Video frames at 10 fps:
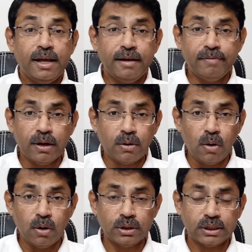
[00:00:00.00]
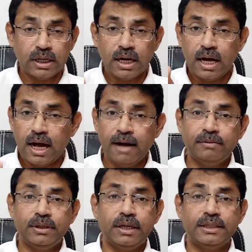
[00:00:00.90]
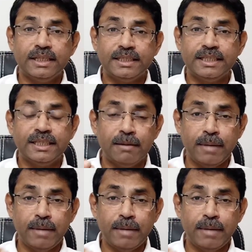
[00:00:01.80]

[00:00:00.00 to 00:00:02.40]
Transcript: If the court, after assessing